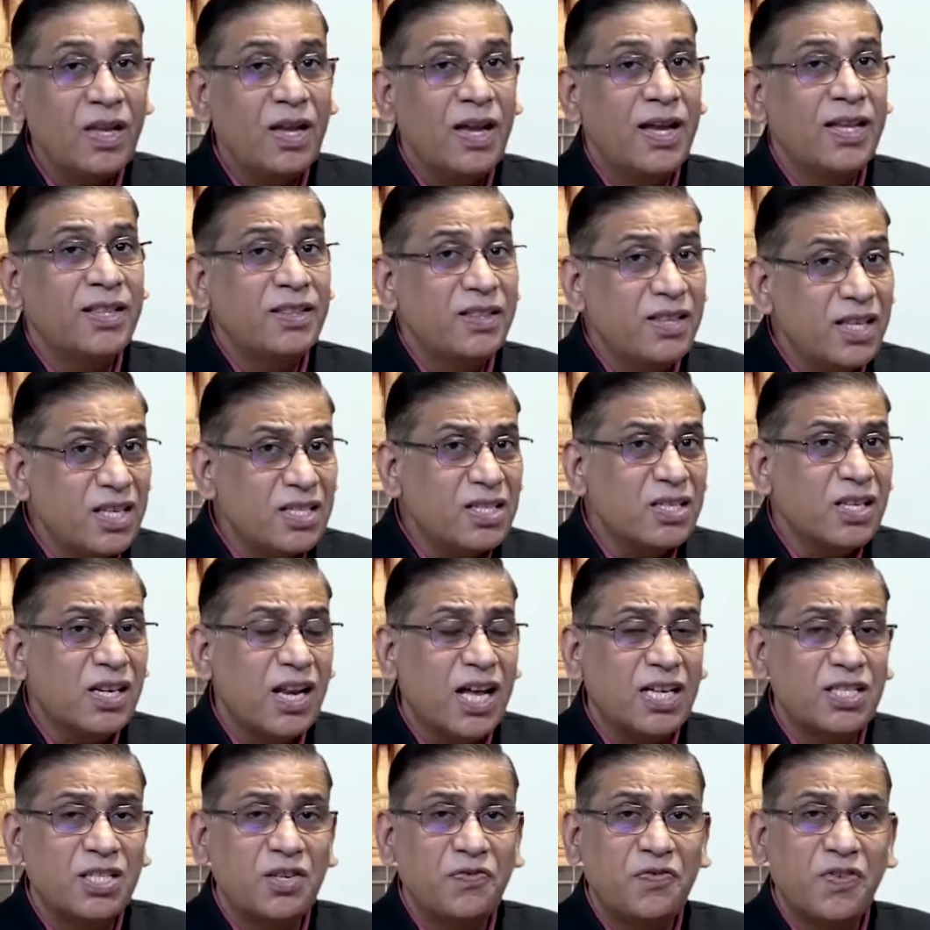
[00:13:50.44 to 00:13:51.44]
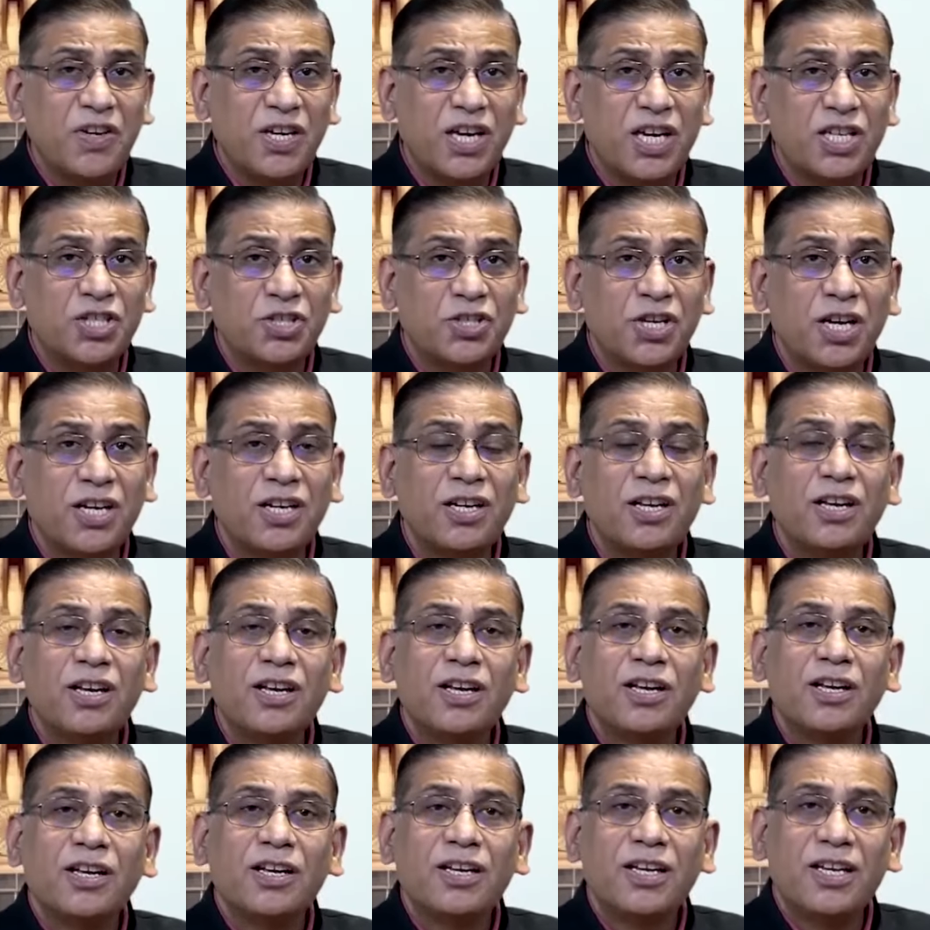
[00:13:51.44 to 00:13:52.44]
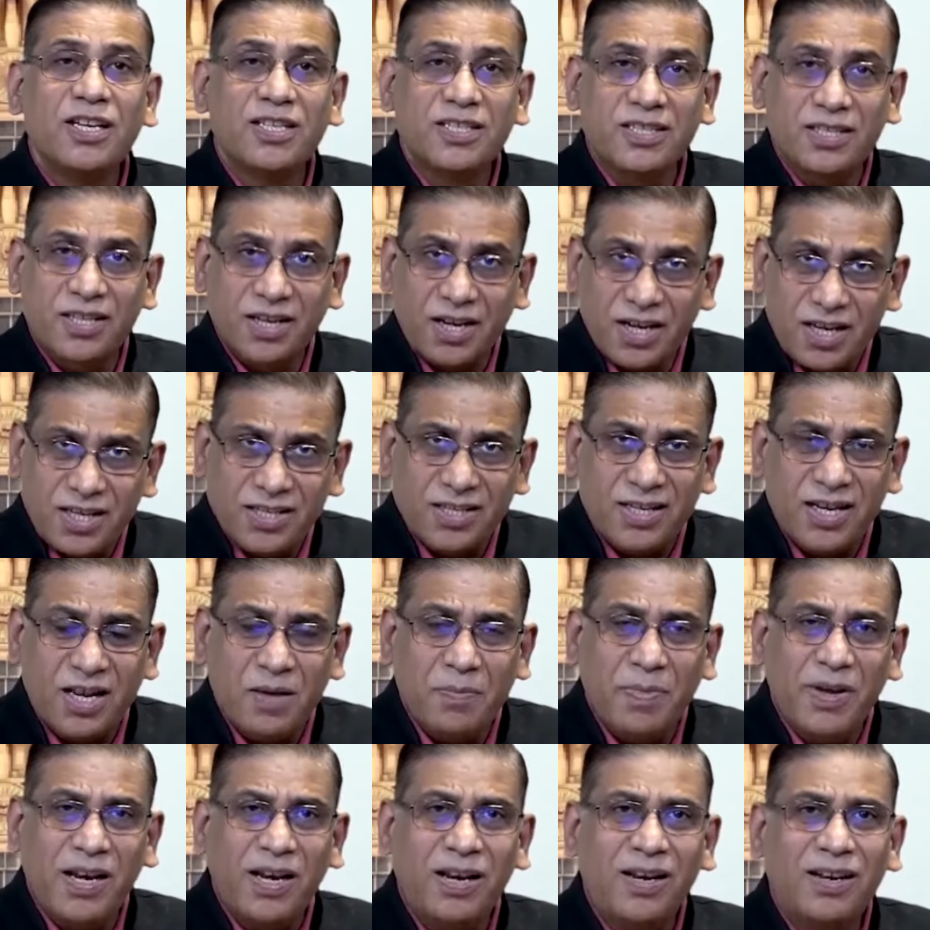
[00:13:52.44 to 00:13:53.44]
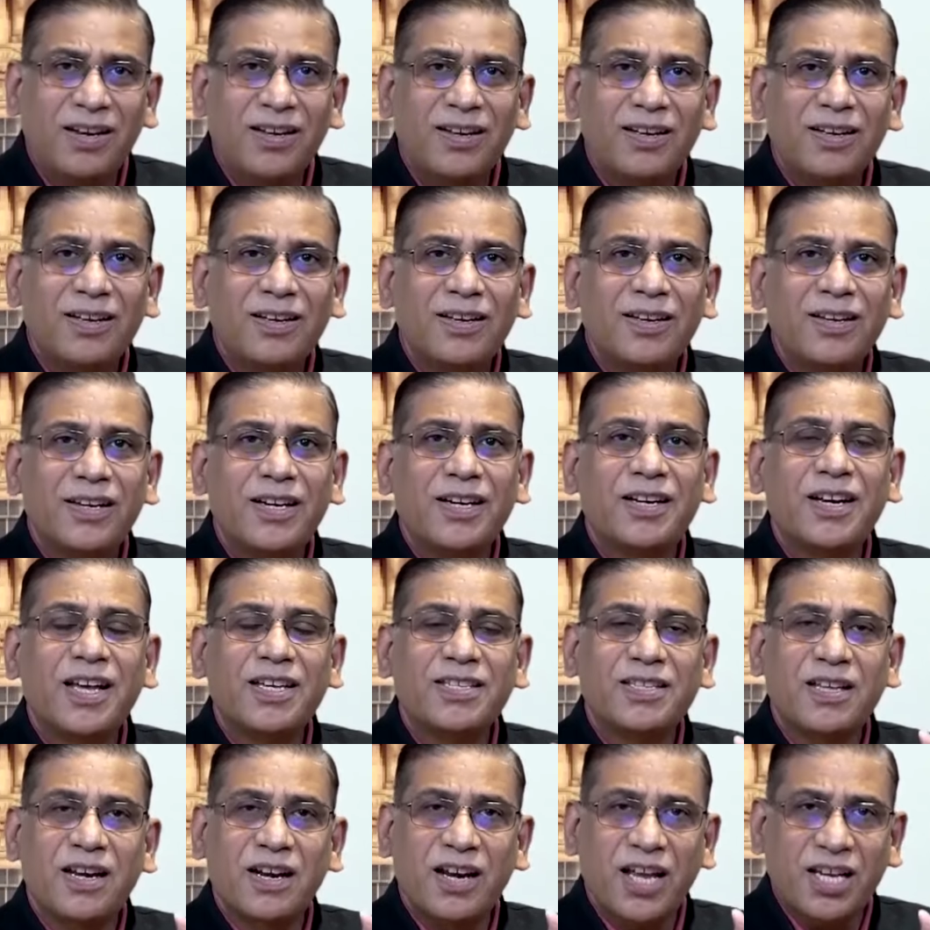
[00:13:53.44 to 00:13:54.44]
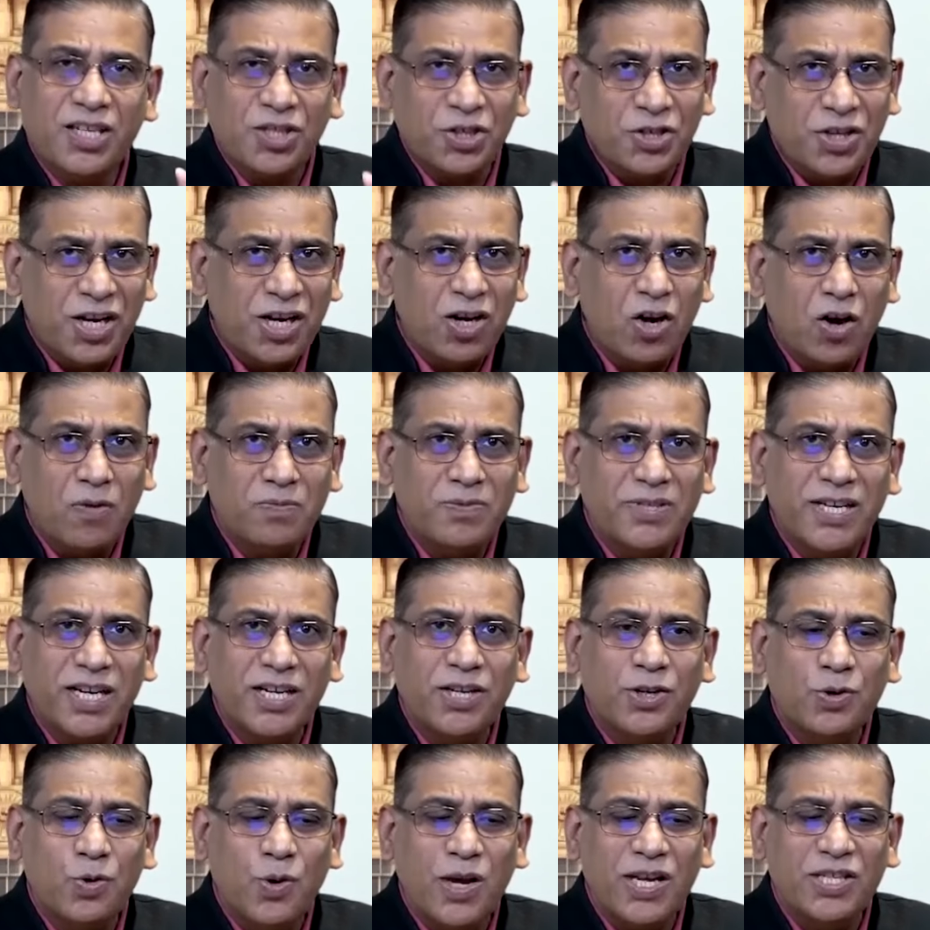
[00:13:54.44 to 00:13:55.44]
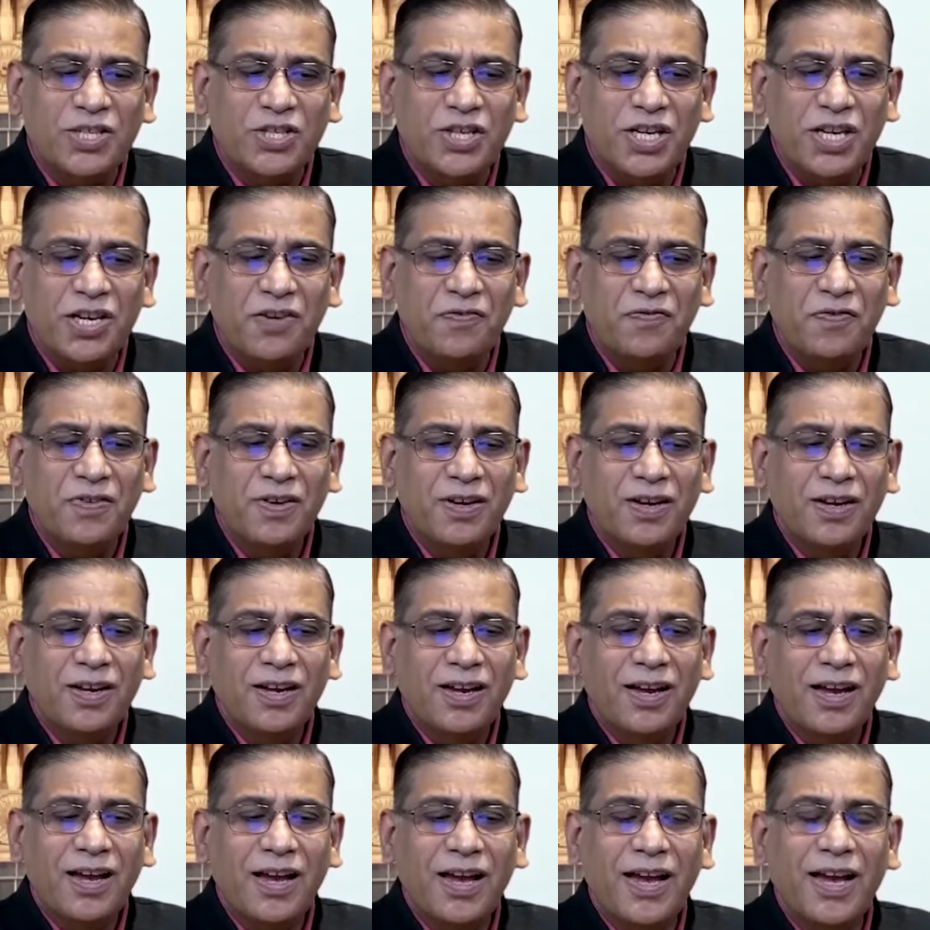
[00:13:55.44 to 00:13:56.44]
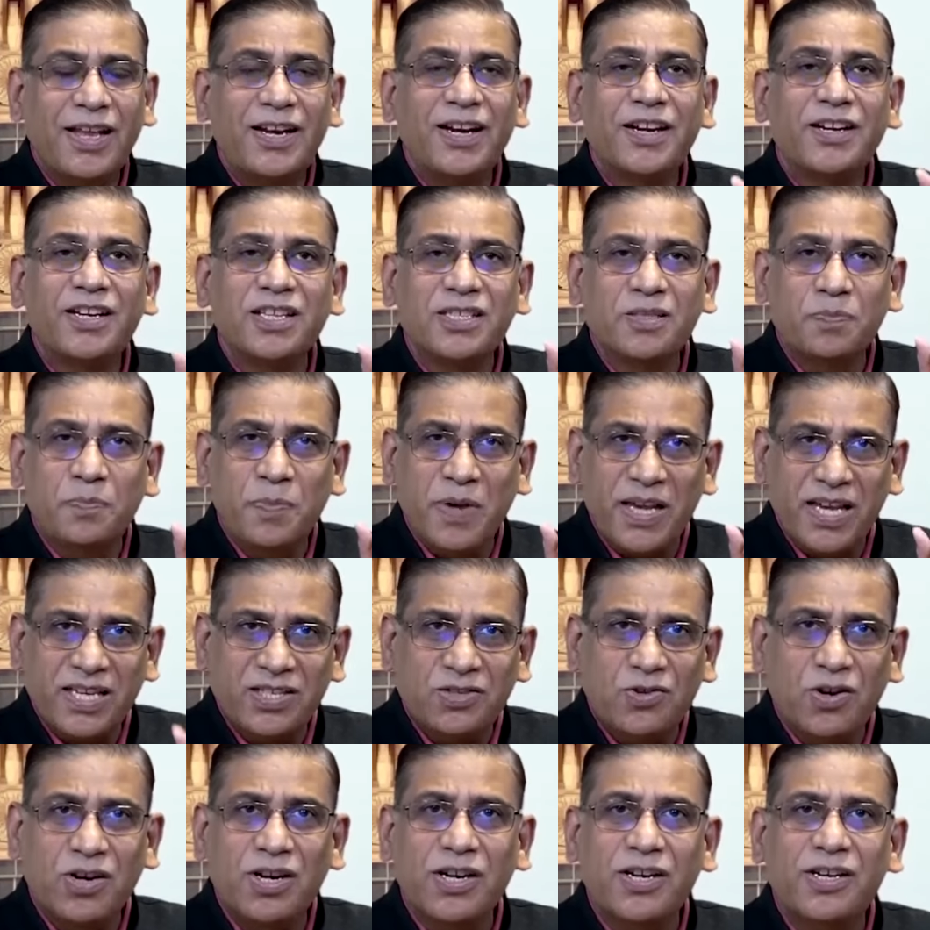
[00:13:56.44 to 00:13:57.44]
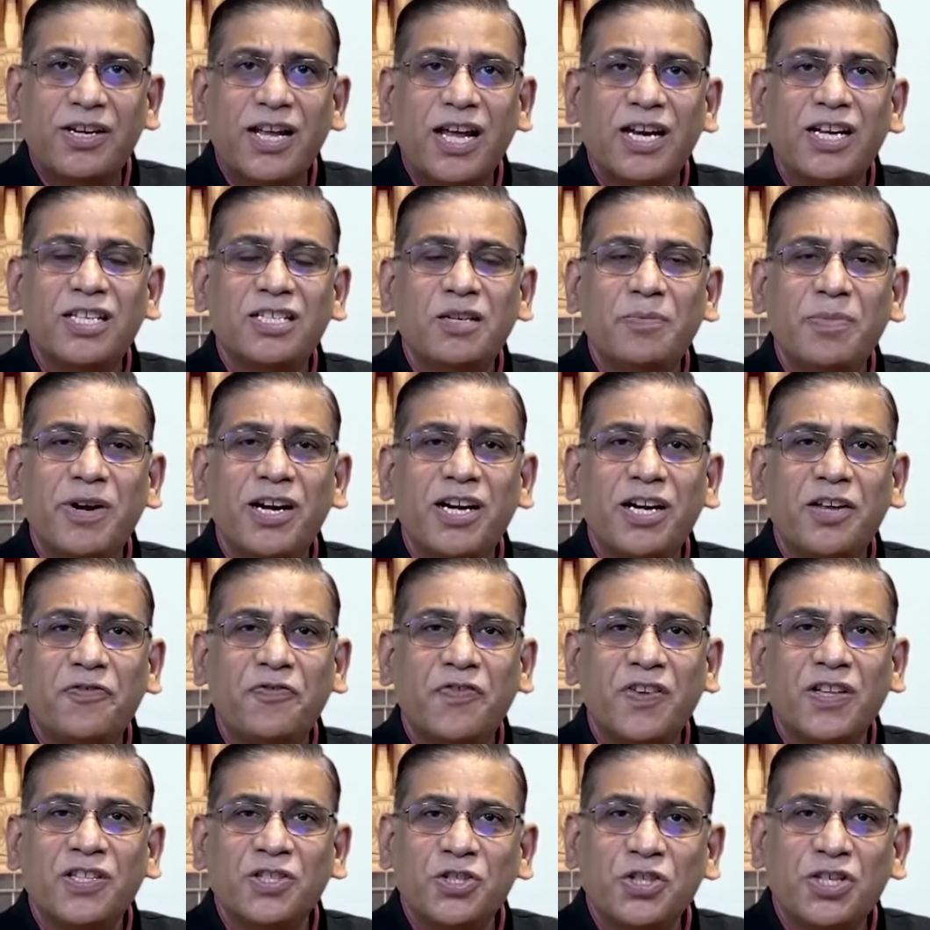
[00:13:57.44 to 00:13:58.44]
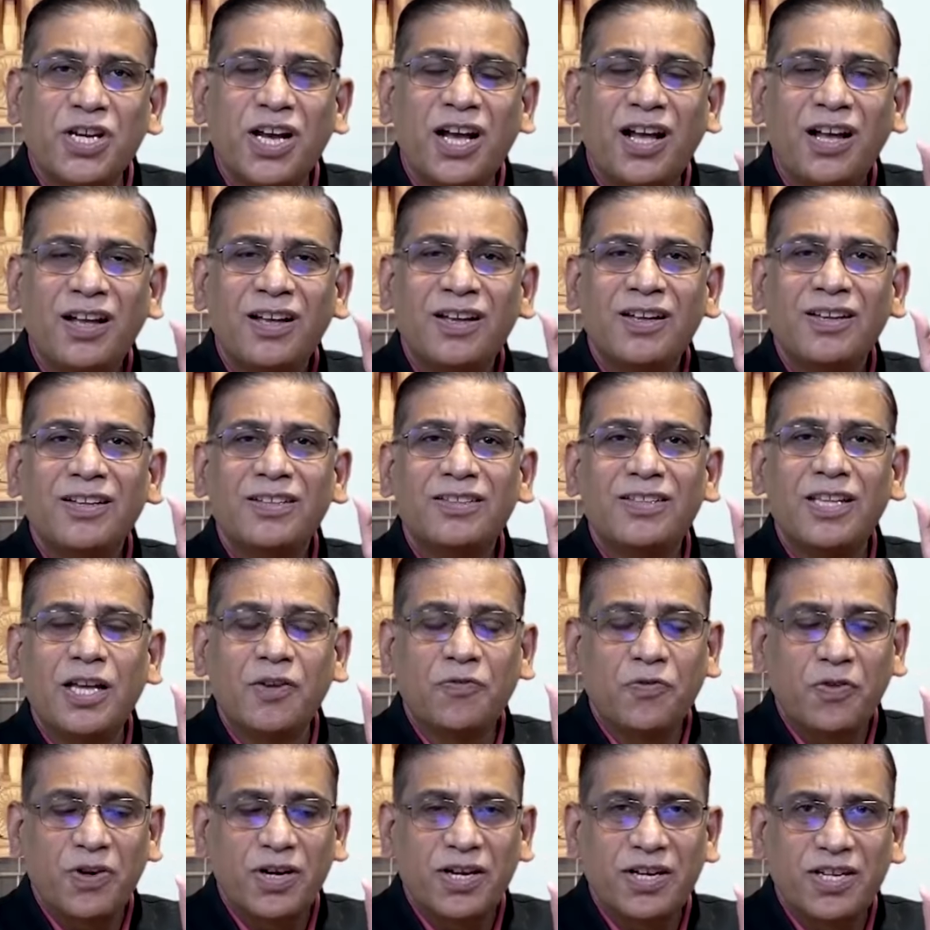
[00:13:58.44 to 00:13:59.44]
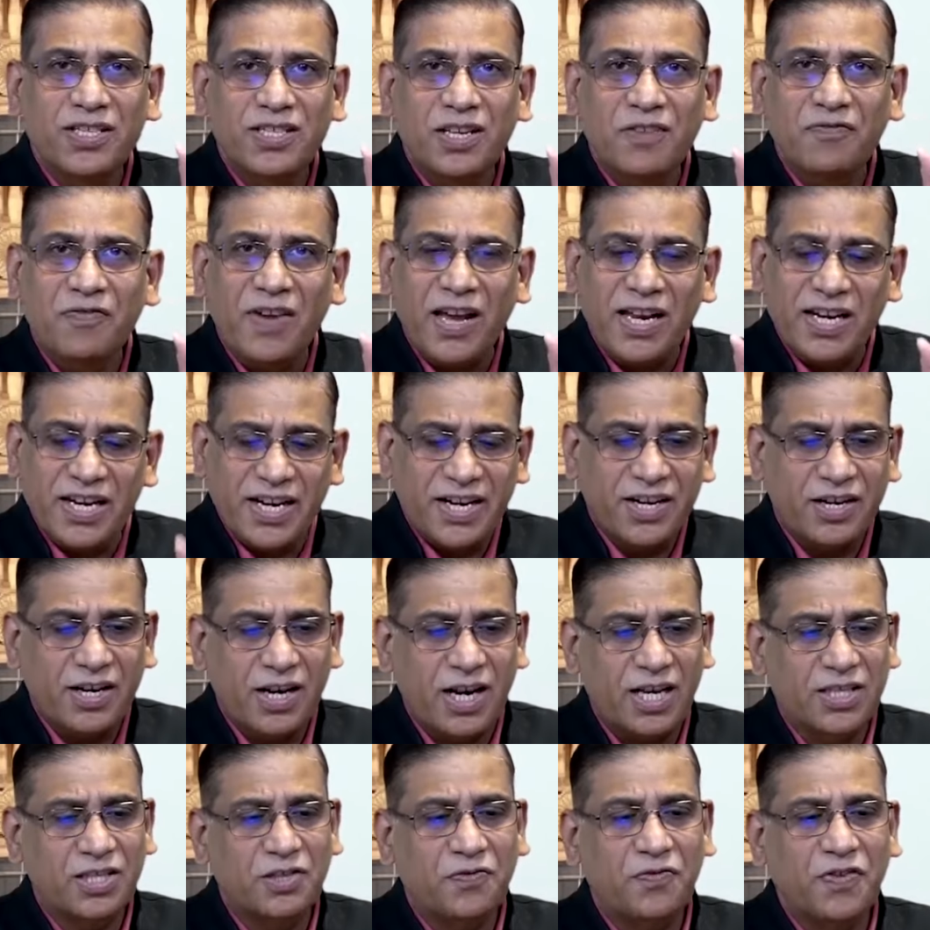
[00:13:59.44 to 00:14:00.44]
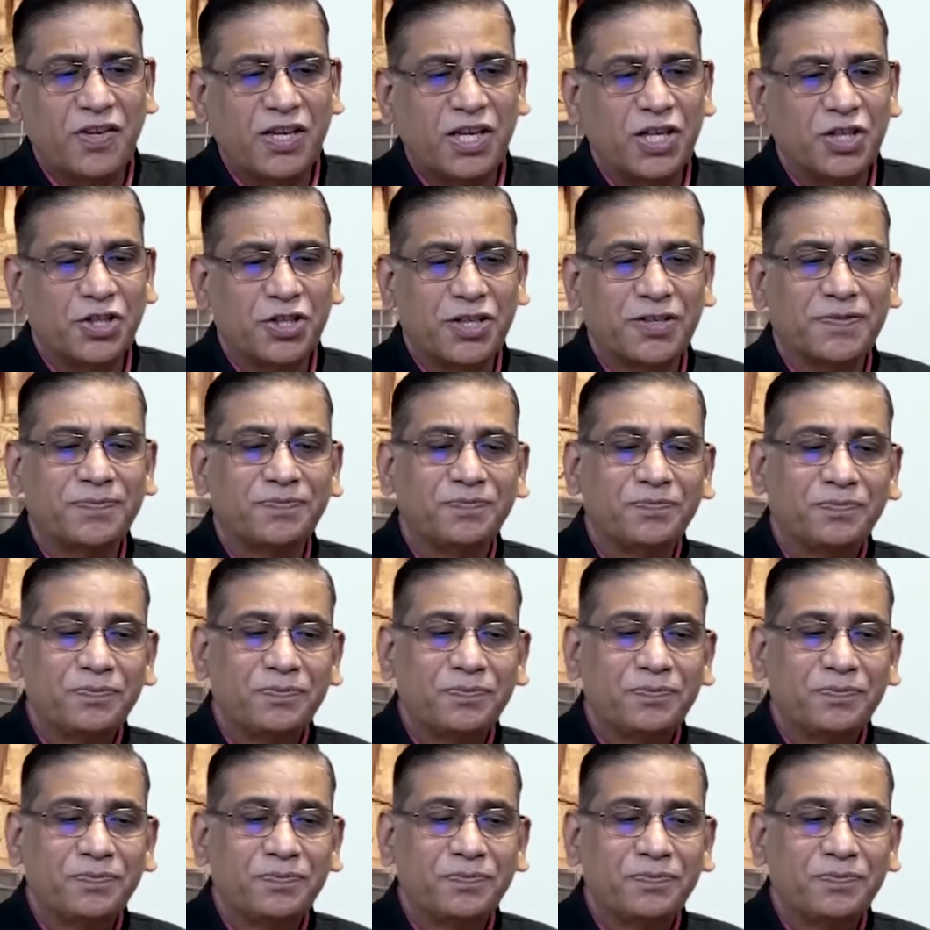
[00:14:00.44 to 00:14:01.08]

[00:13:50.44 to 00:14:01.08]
And this classification is reasonable, it has a rational object to achieve, and it is based on intelligible differentia, therefore it is a valid classification.